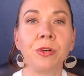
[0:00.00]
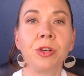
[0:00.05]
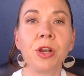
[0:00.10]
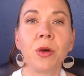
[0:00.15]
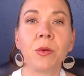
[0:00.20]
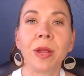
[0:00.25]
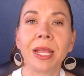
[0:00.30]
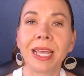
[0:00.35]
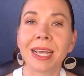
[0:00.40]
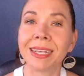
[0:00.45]

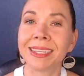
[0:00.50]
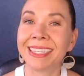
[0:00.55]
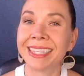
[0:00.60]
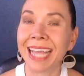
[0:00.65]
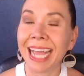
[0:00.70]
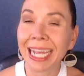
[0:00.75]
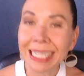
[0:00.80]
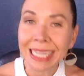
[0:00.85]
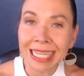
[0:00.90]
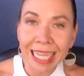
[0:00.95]
knowing
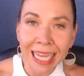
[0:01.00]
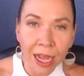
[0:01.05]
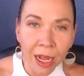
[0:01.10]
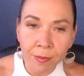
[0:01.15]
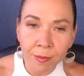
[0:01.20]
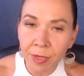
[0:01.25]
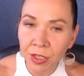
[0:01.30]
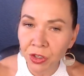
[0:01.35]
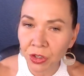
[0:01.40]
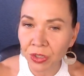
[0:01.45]
exactly how
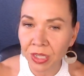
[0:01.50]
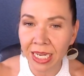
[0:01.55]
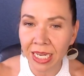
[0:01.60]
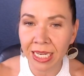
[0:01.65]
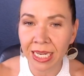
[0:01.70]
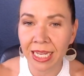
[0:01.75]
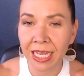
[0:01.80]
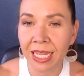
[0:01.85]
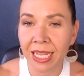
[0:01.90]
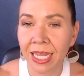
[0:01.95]
much they
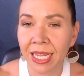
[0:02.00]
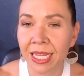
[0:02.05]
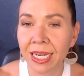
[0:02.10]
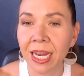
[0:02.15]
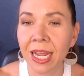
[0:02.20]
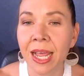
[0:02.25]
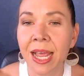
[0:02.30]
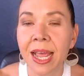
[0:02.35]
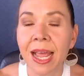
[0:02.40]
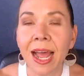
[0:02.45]

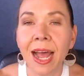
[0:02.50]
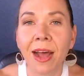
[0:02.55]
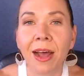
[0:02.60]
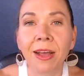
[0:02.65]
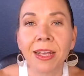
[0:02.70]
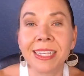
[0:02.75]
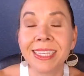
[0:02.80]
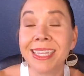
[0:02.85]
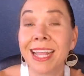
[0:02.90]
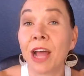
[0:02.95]
need,
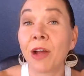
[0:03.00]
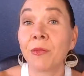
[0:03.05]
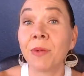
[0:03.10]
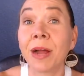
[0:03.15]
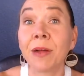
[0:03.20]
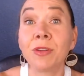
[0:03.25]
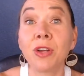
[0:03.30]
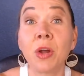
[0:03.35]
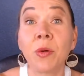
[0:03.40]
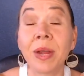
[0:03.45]

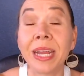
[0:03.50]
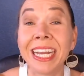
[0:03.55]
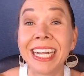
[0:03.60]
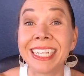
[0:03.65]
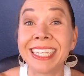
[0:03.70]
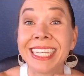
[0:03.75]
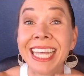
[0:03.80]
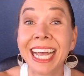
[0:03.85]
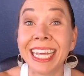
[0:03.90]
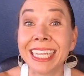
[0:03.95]
around knowing
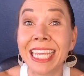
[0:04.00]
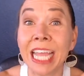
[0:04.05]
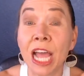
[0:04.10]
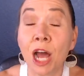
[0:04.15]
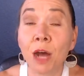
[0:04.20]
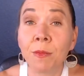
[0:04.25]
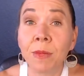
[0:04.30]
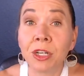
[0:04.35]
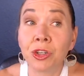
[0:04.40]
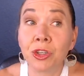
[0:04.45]
exactly
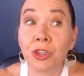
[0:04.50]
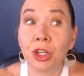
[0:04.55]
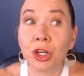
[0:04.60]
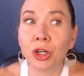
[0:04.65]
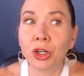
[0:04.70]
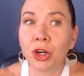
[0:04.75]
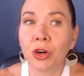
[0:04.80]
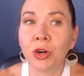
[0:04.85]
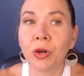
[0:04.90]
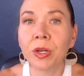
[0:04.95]
how much they're
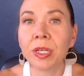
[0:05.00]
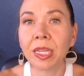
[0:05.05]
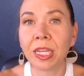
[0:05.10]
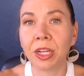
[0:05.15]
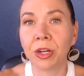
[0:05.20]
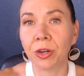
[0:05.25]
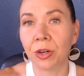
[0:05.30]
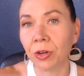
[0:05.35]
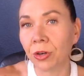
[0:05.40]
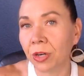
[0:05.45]

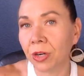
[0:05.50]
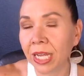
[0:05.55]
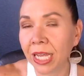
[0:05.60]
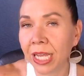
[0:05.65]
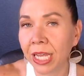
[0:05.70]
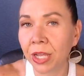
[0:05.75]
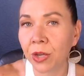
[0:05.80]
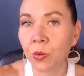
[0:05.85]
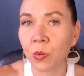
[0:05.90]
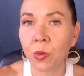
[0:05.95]
currently
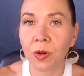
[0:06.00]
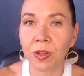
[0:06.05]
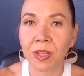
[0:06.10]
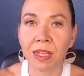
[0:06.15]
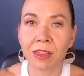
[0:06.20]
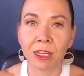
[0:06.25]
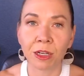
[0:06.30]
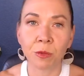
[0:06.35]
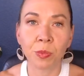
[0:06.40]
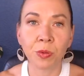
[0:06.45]
earning or
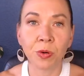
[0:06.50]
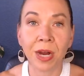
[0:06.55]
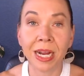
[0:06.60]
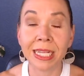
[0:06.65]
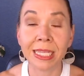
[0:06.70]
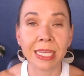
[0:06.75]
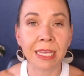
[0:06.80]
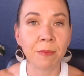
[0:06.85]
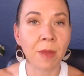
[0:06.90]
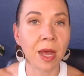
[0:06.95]
that their
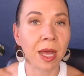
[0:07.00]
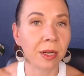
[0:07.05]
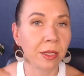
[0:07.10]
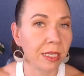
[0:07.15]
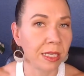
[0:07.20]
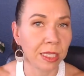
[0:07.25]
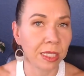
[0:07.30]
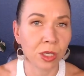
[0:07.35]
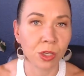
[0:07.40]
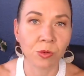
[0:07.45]
pricing model
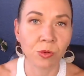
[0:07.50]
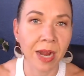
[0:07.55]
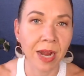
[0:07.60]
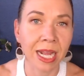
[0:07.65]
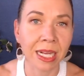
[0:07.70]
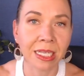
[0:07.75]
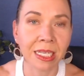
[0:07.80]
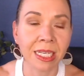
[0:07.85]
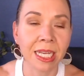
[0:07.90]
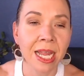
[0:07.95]
is
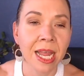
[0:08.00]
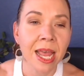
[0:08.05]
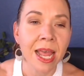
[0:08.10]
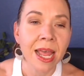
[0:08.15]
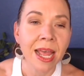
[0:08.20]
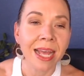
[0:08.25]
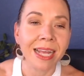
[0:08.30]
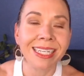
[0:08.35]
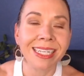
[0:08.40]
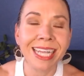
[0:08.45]
correct,
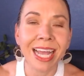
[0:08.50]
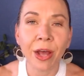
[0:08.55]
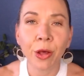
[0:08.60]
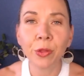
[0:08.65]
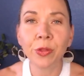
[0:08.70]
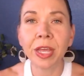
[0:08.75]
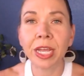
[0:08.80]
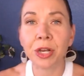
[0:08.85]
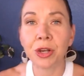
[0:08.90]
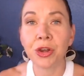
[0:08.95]

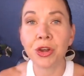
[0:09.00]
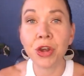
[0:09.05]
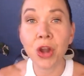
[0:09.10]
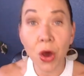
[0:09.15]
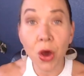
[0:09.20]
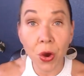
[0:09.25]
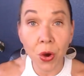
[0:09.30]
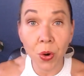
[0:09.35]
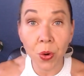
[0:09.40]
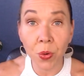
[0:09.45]
until they
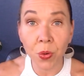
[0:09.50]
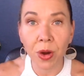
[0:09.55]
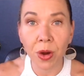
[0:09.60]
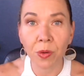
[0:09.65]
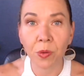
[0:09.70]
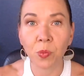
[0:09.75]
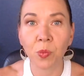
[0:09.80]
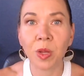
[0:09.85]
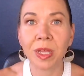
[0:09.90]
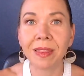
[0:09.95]

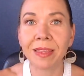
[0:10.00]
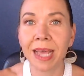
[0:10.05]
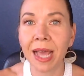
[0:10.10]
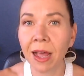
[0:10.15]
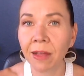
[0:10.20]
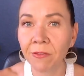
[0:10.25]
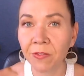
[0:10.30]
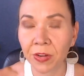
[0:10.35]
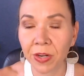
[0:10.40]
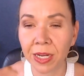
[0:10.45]
know with
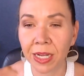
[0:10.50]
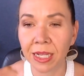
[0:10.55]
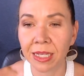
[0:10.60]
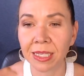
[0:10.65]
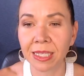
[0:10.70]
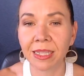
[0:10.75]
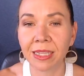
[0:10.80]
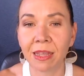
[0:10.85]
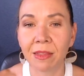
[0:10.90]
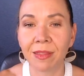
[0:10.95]

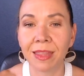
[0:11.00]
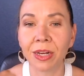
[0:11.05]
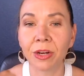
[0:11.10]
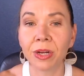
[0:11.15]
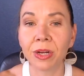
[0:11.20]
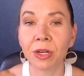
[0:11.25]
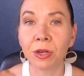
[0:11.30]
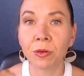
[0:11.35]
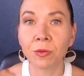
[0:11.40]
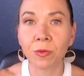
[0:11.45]
confidence that
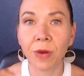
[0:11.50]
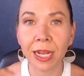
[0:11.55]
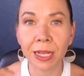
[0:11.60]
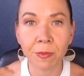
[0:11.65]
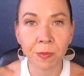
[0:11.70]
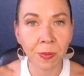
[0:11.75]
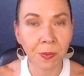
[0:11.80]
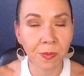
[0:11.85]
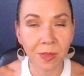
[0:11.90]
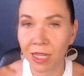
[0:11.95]
they're in a
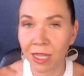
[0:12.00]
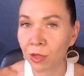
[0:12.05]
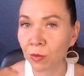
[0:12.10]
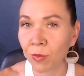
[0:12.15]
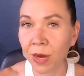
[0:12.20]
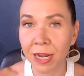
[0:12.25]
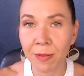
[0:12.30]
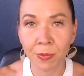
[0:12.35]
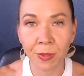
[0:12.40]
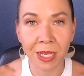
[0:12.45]
right in the
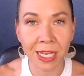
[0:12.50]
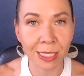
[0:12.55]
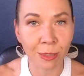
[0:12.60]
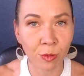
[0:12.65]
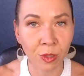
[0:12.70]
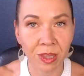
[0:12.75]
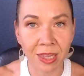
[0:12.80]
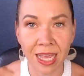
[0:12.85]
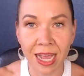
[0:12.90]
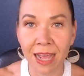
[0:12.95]
right place
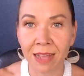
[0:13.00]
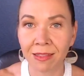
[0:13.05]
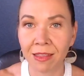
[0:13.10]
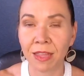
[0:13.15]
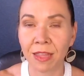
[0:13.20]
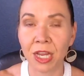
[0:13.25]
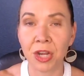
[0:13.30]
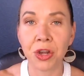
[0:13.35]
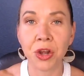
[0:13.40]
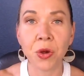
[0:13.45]
with that,
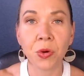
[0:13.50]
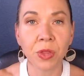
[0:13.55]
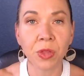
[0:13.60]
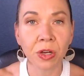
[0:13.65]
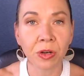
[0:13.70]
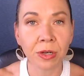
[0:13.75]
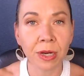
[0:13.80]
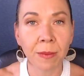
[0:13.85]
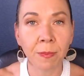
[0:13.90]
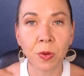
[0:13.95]
that they know
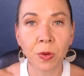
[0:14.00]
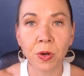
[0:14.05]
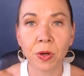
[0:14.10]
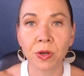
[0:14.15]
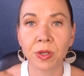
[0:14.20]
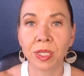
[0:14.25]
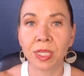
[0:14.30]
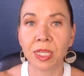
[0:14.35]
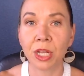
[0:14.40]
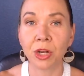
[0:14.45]
their
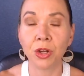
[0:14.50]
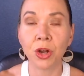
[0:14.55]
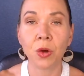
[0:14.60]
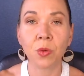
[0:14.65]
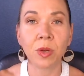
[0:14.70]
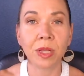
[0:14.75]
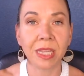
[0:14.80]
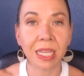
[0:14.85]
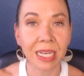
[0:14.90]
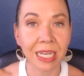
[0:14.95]
numbers, they know
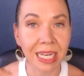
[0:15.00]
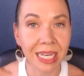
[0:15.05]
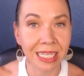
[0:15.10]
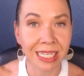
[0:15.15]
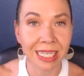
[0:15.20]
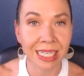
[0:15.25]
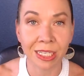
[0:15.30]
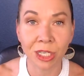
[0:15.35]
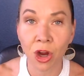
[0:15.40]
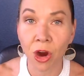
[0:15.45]
what they
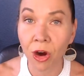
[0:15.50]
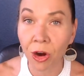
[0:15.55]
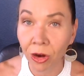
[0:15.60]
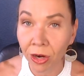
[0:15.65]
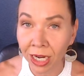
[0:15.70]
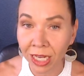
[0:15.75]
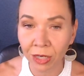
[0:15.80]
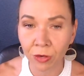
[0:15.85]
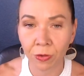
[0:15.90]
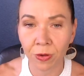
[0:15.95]
need to
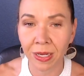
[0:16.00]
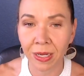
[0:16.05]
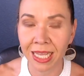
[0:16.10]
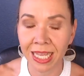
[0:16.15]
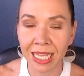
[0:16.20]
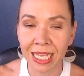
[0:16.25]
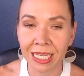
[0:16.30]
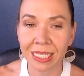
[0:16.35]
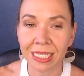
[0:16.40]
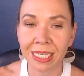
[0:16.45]
target or
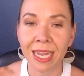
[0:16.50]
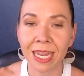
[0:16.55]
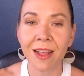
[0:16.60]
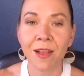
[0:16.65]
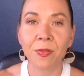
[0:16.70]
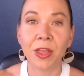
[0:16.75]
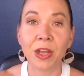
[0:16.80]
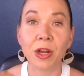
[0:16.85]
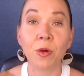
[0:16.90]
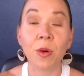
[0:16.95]
hit,
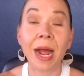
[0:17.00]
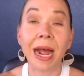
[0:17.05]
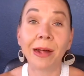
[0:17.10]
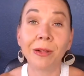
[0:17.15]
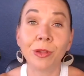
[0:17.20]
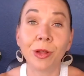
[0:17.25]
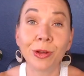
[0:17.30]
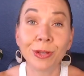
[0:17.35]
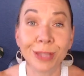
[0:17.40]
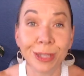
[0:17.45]
they know how
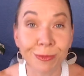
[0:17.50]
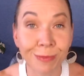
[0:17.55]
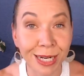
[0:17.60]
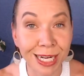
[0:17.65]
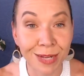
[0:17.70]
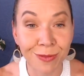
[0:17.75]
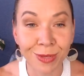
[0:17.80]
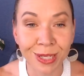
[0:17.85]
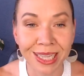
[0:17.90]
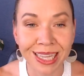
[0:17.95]
long their
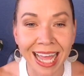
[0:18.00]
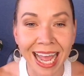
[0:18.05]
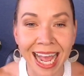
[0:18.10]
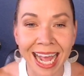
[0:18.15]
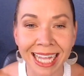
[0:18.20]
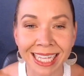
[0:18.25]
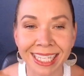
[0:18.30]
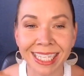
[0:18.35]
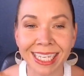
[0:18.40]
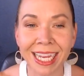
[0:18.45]
money will
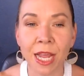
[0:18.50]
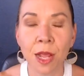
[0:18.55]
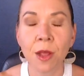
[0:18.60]
last,